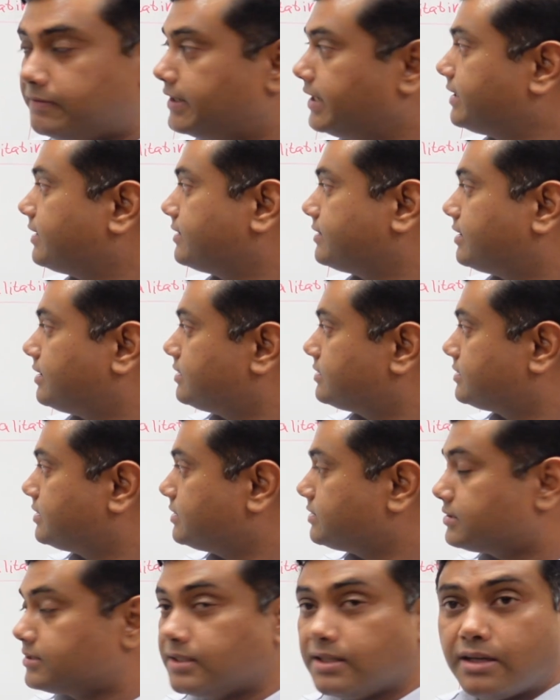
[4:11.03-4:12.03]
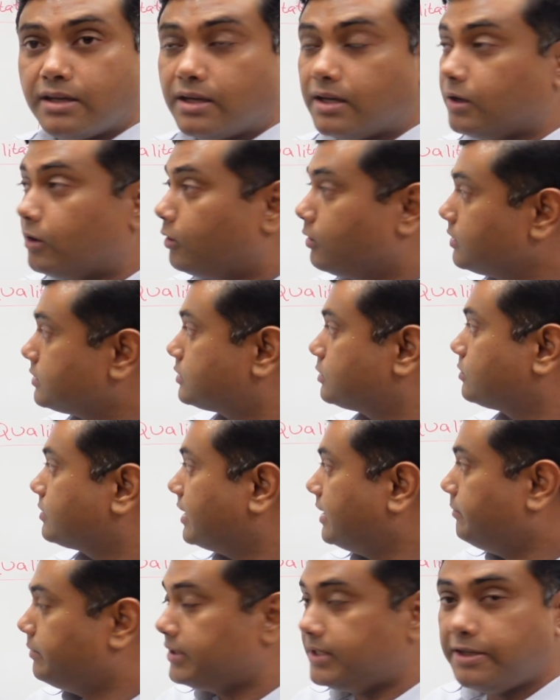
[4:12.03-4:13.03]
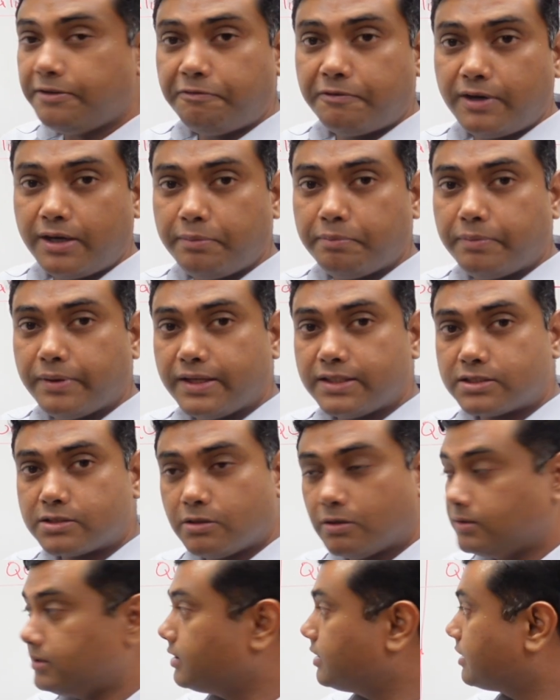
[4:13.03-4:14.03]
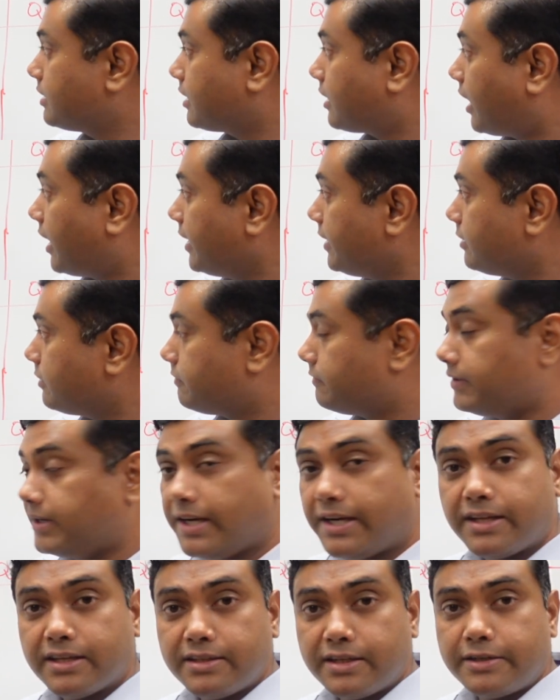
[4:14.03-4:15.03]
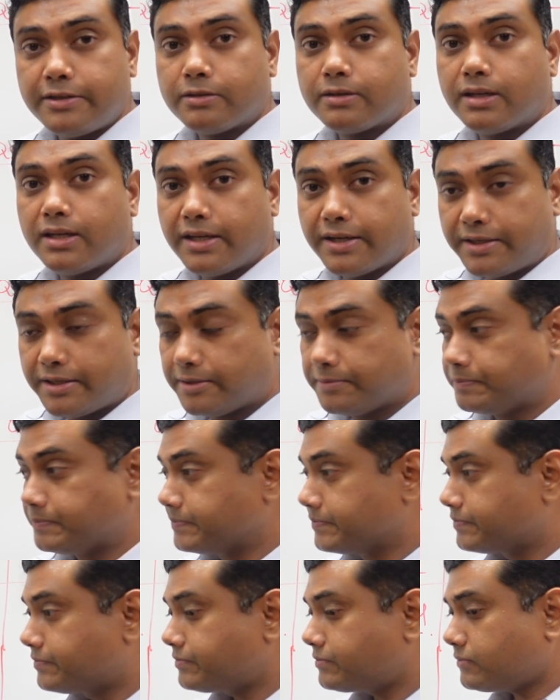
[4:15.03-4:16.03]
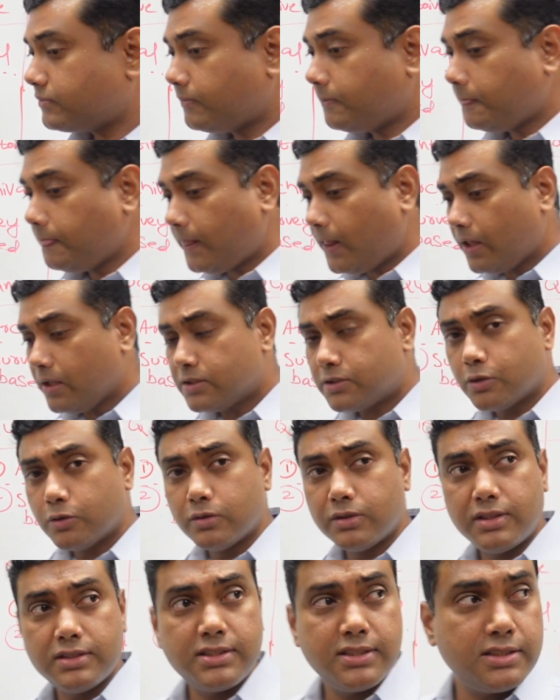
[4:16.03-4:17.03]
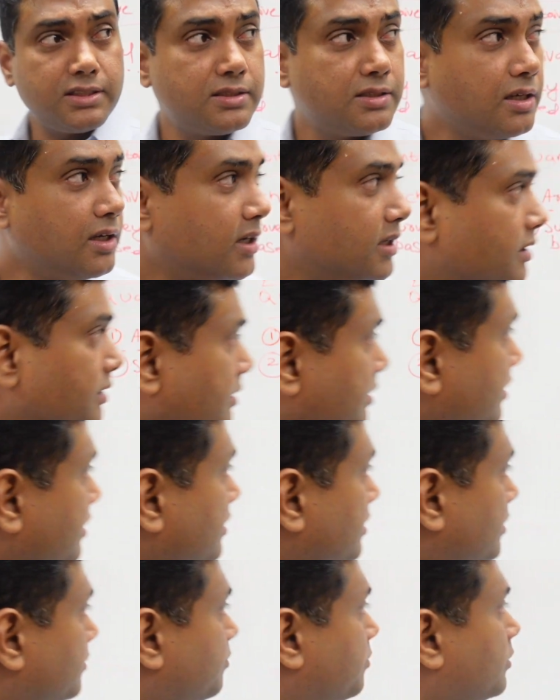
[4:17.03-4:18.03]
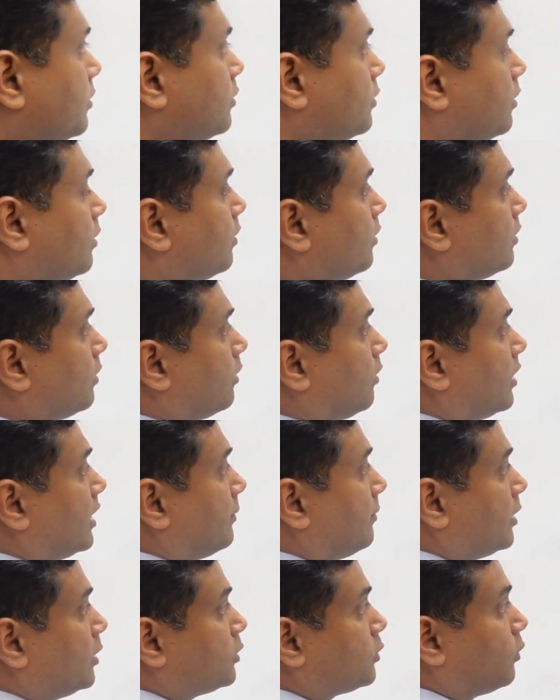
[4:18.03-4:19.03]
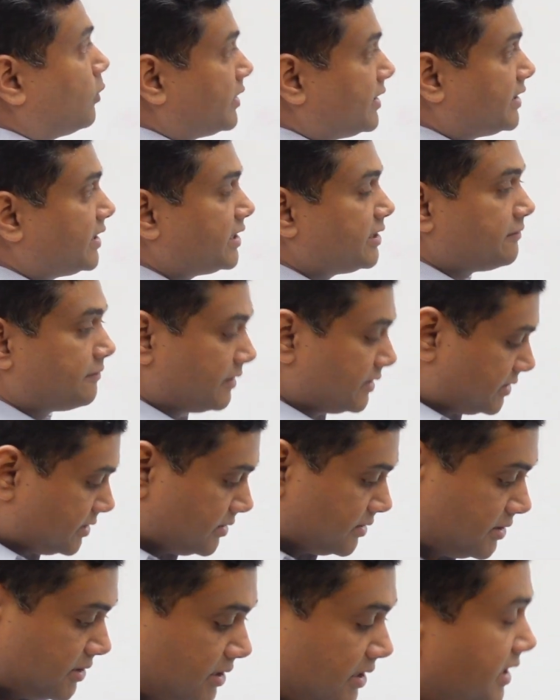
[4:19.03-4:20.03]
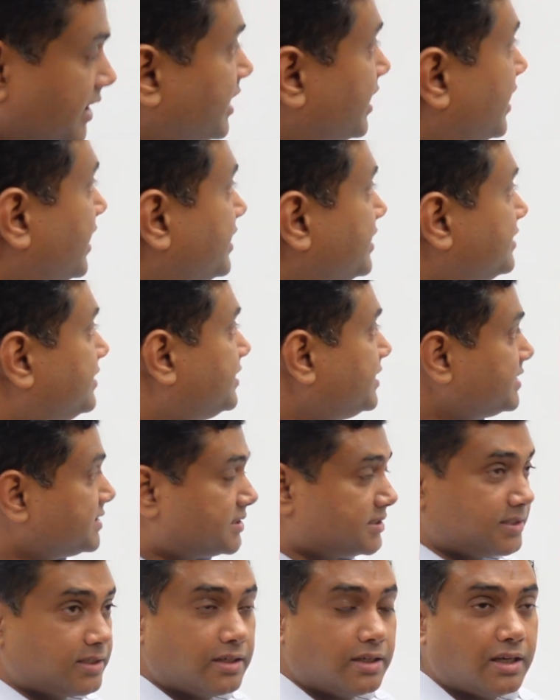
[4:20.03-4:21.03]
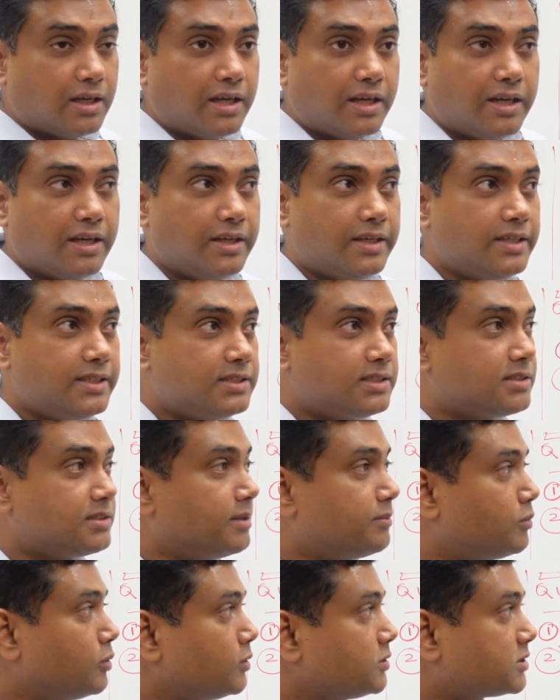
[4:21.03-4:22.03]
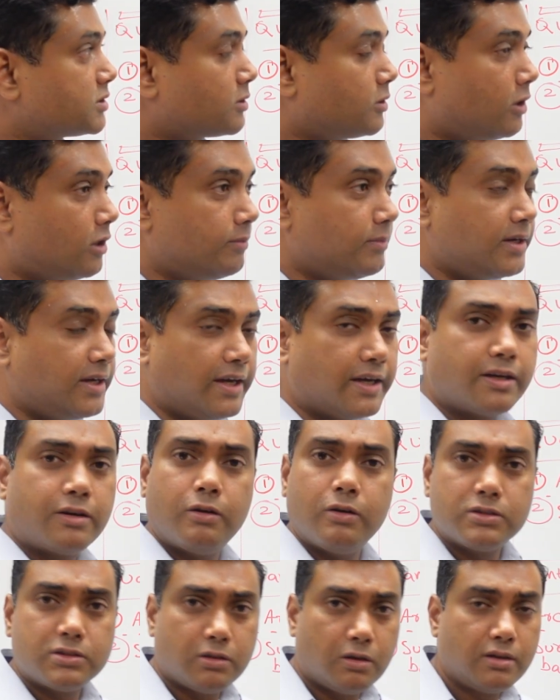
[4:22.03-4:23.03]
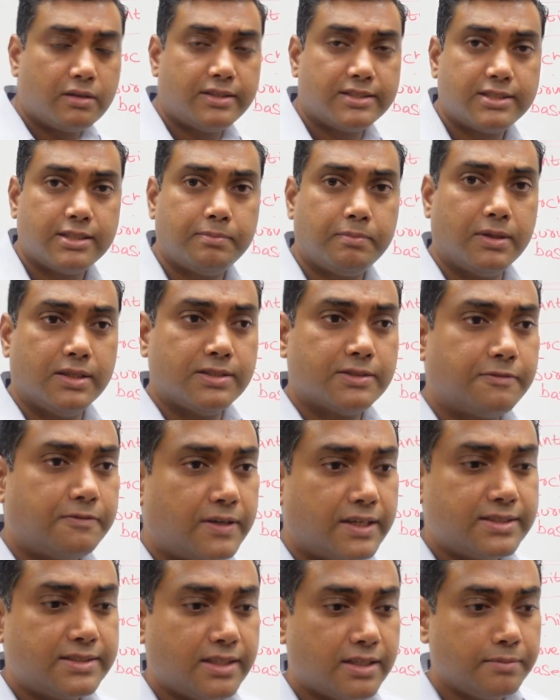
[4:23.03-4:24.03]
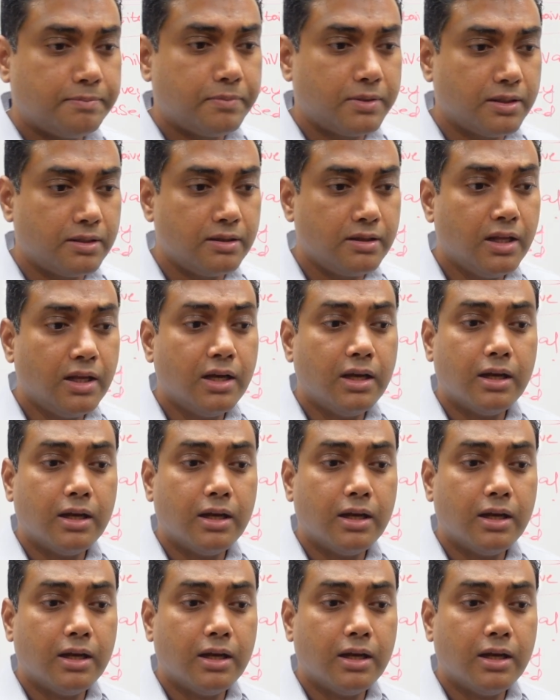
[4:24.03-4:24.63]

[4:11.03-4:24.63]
data analysis also can be different based on the kind of data that you collect. So this is all about quantitative research, and this is the most common across all disciplines. For example,